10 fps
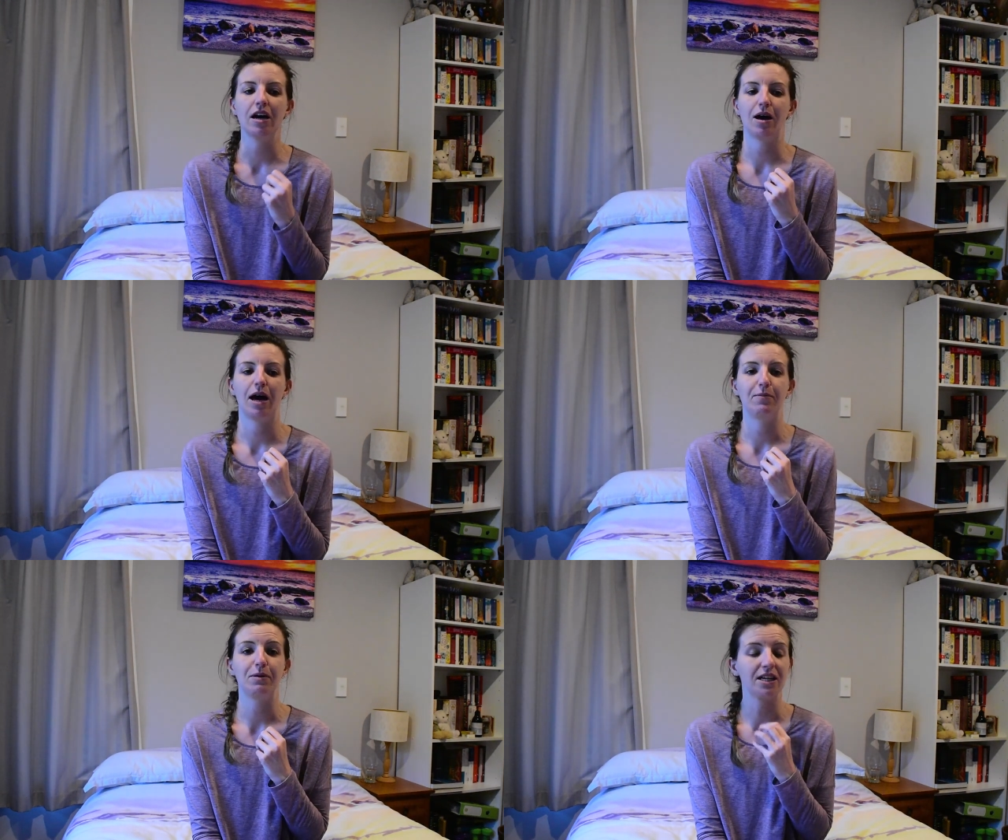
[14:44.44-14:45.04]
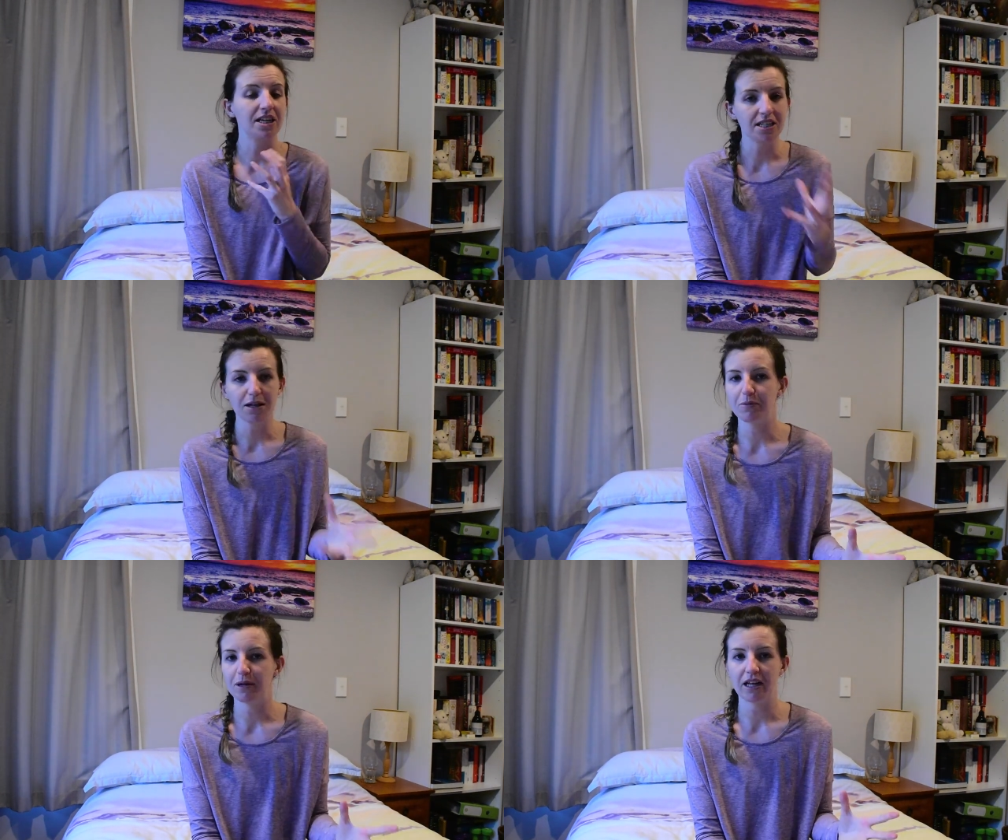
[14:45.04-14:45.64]
But it is
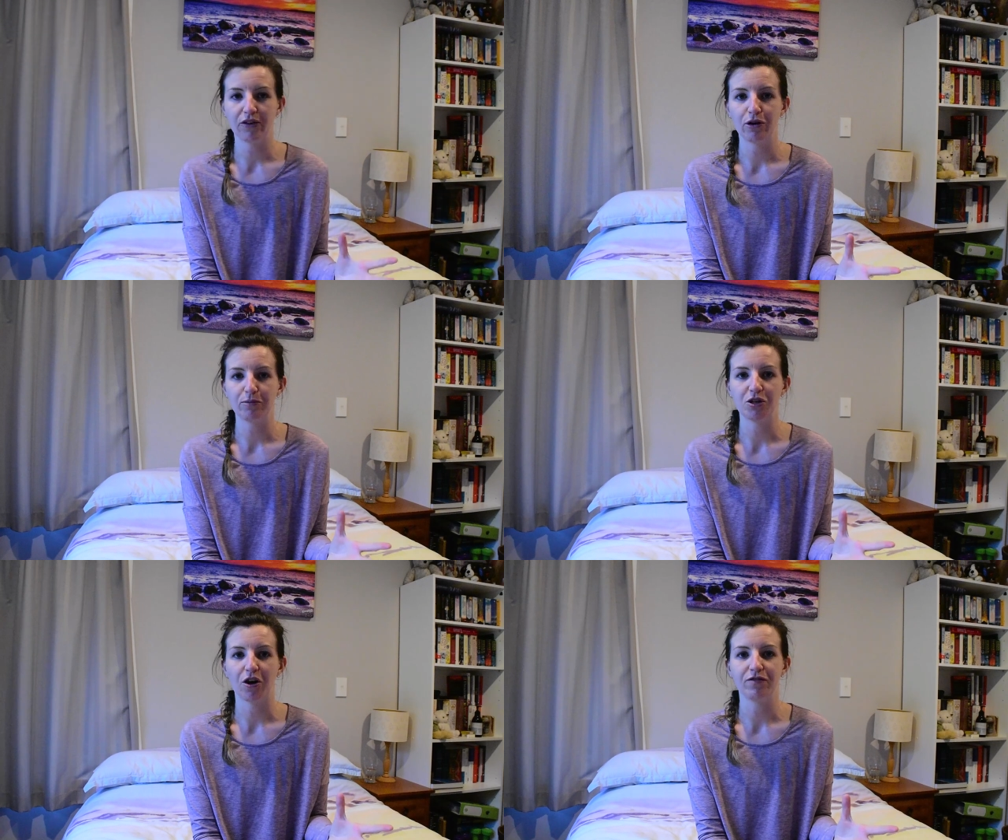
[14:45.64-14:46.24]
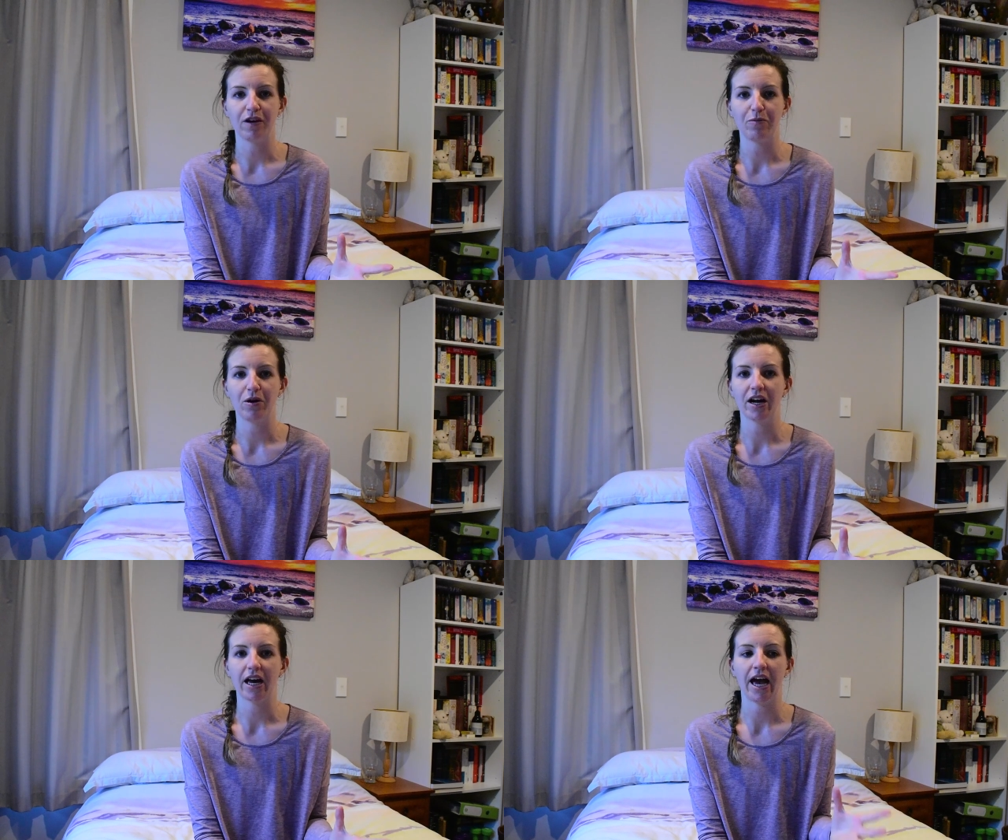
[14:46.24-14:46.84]
completely ripstop
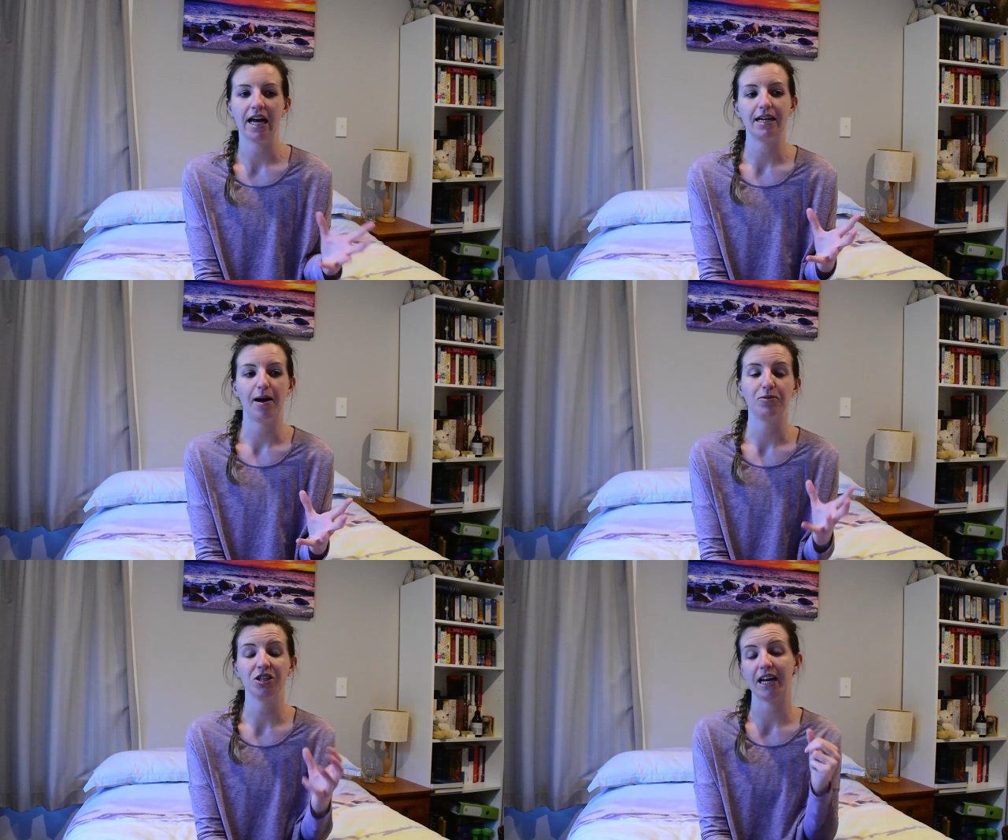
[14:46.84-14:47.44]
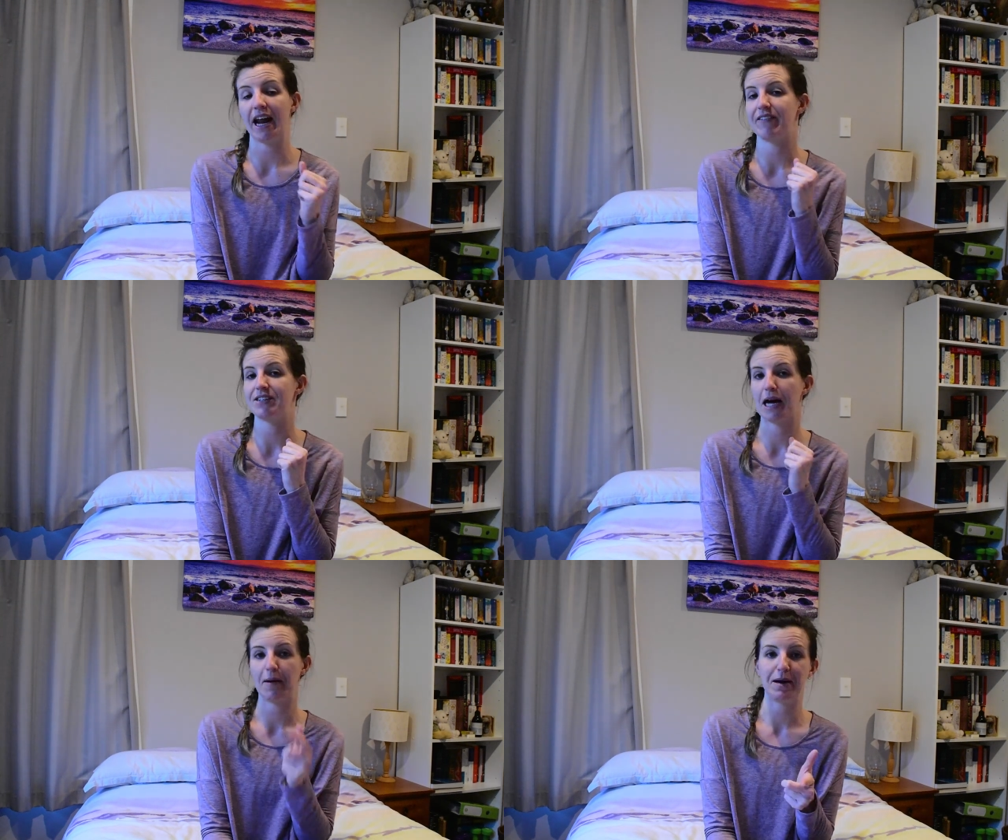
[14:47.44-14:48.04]
fabric, and I'm just going to have
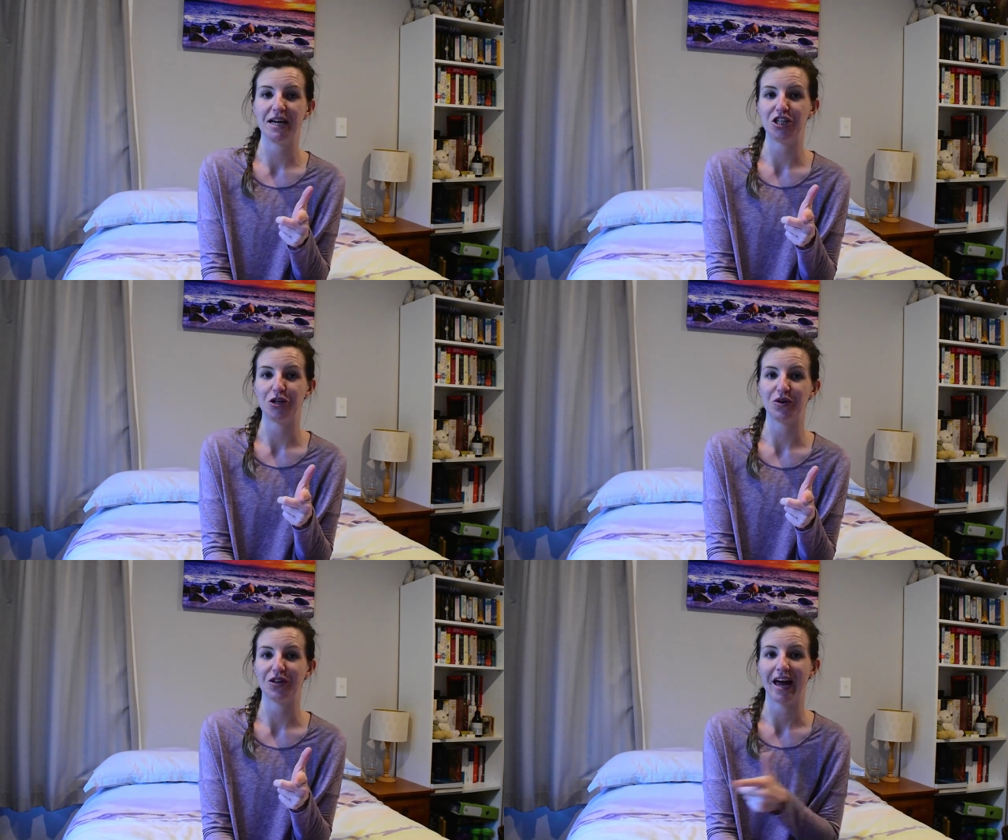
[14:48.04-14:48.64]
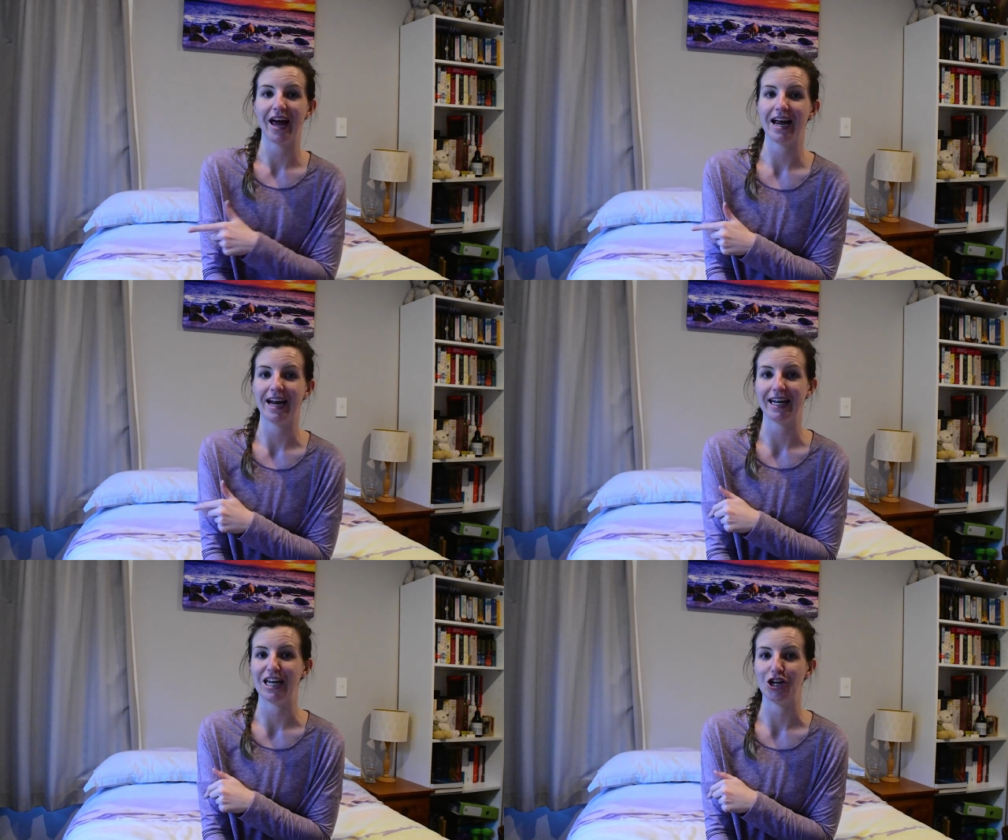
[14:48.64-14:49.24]
to come back to you on that
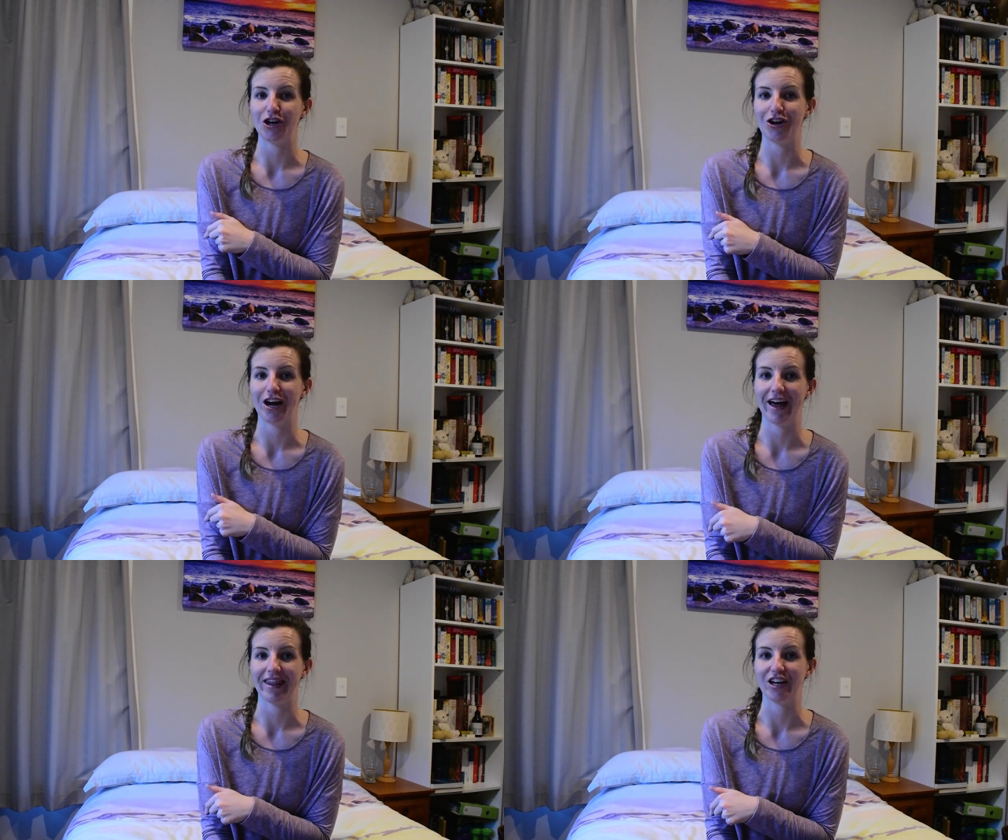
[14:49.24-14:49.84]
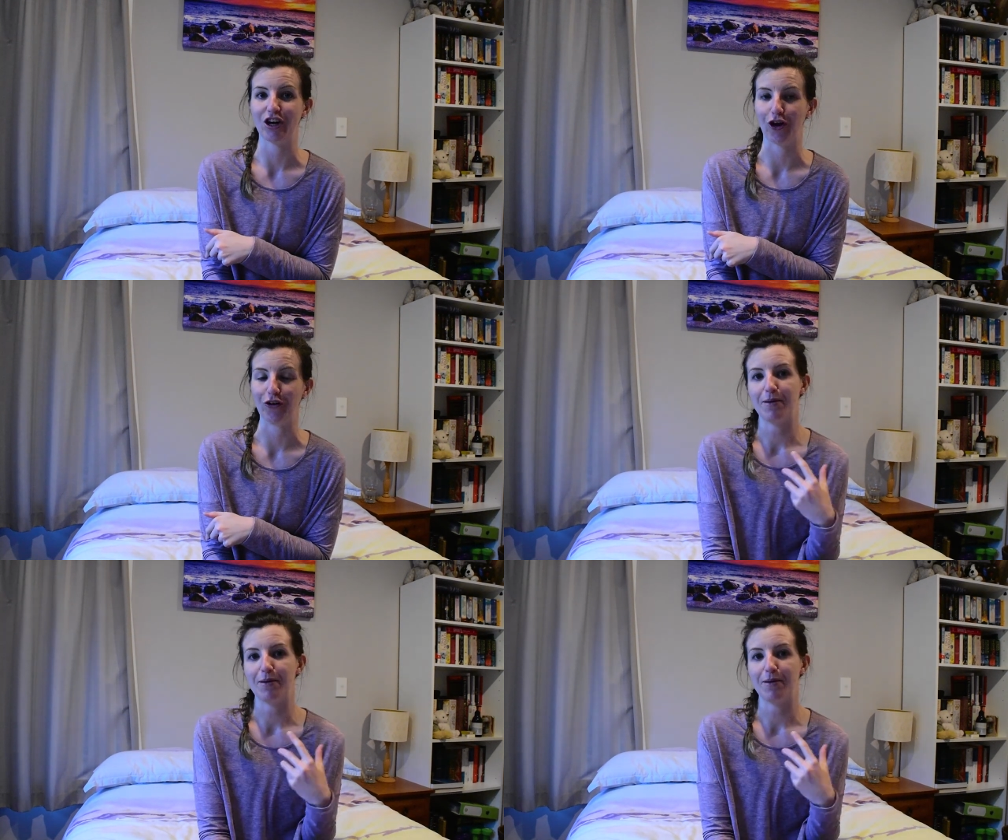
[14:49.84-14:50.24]
and let you know how they go.